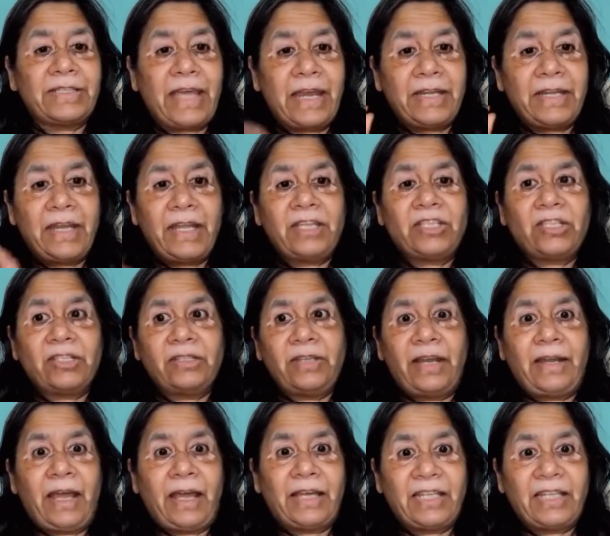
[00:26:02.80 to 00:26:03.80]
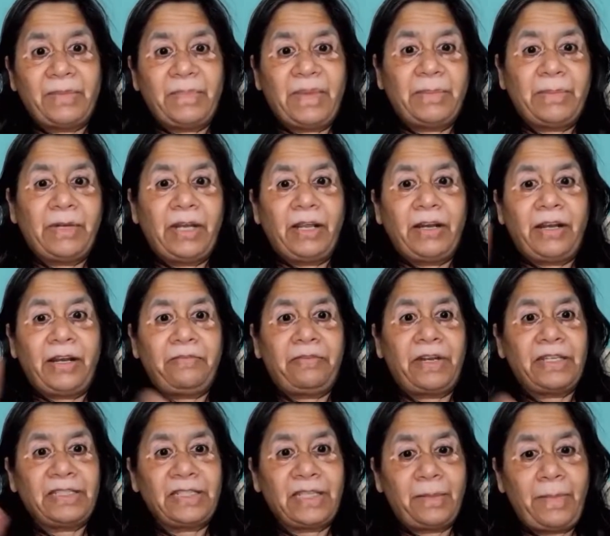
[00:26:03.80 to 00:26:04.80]
citation, that other people are
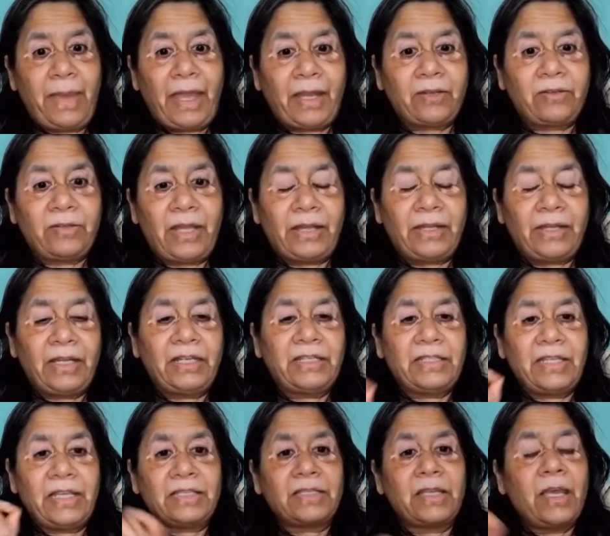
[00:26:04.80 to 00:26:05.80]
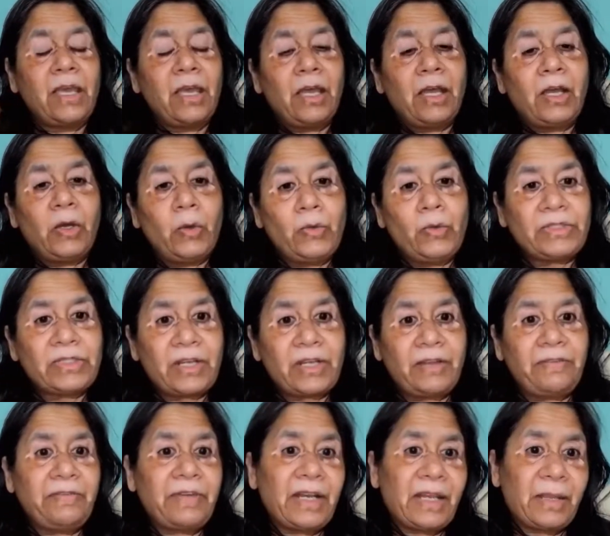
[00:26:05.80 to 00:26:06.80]
referencing back to that. It says who's
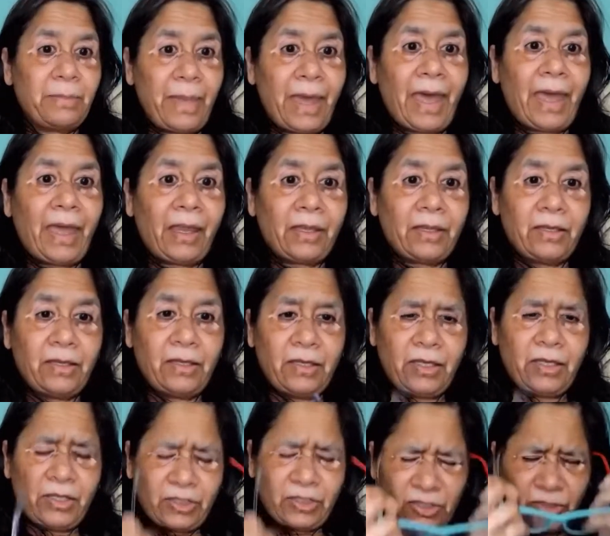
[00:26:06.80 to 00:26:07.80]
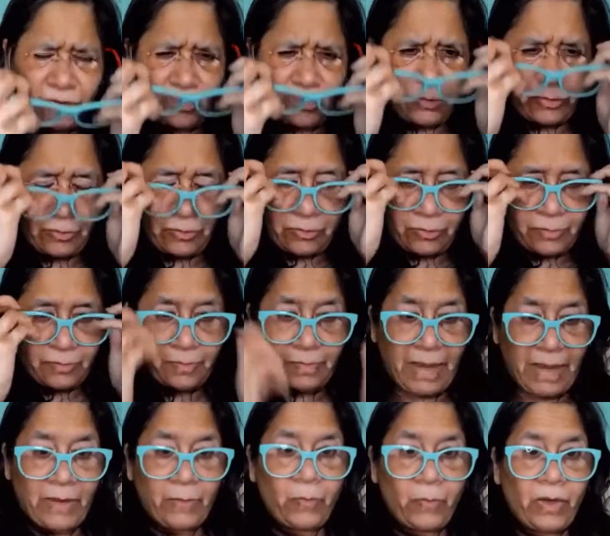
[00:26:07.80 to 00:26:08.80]
referring back to
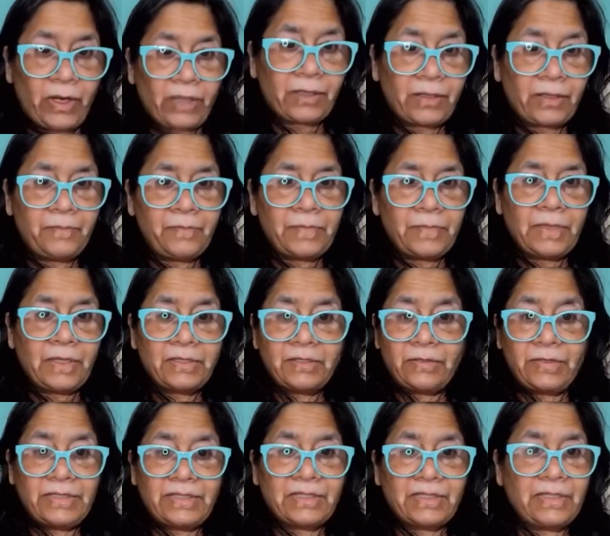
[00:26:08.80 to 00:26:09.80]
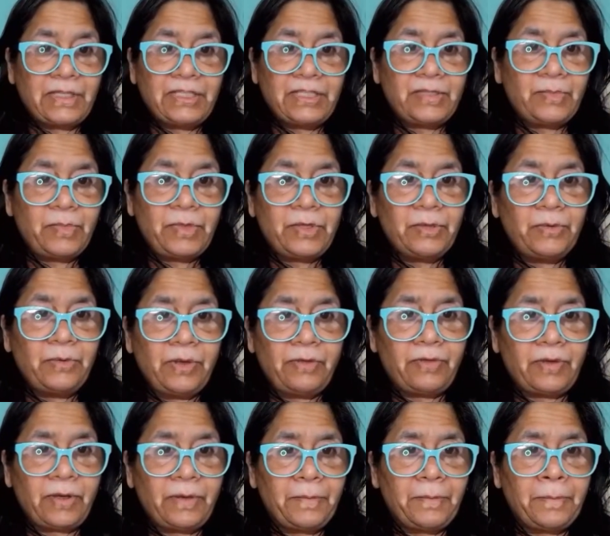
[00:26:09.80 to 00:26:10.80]
my work. So it's
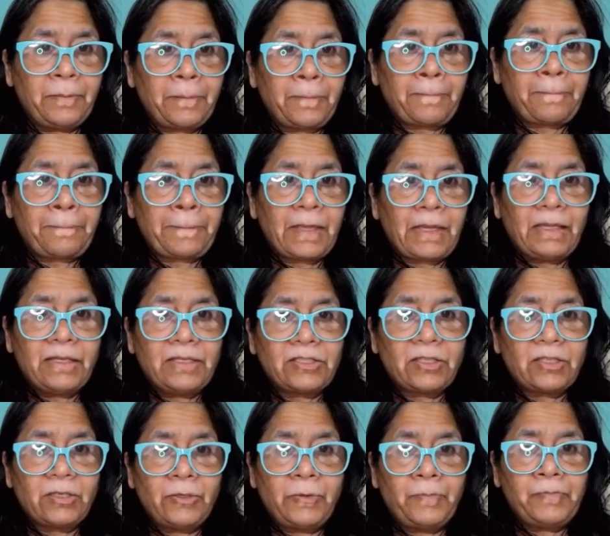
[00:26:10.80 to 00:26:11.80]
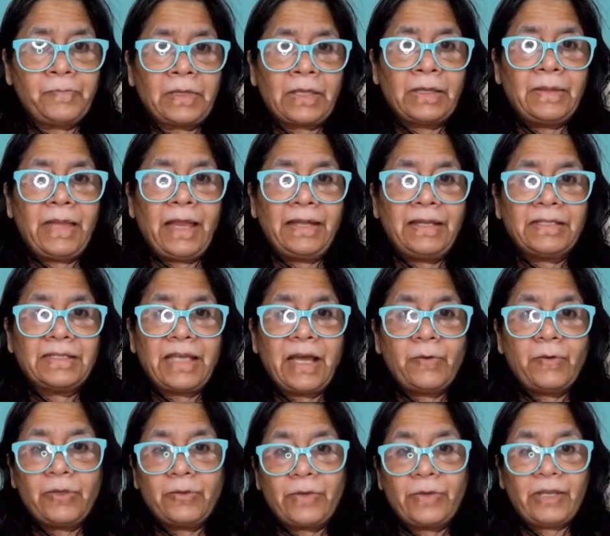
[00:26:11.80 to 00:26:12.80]
beautiful. And so that is
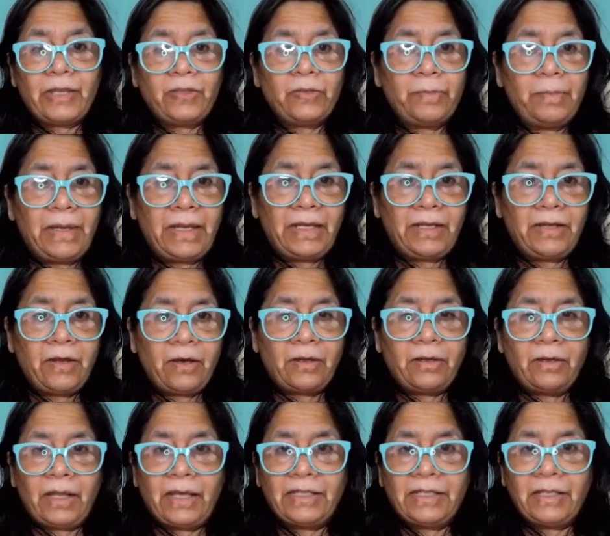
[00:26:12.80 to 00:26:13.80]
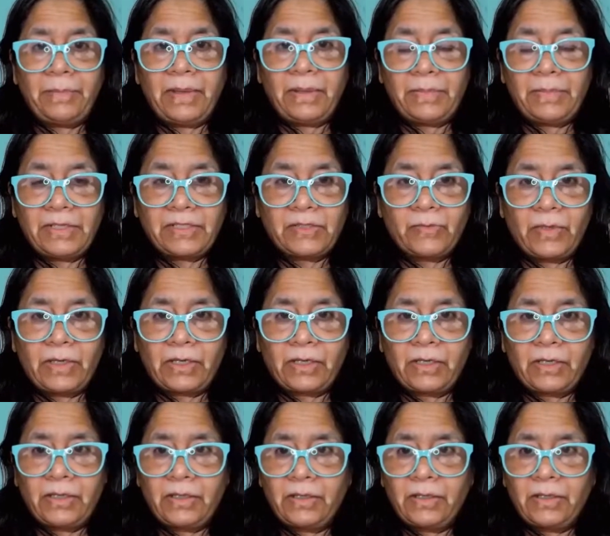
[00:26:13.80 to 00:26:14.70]
how you get to build on other people's work.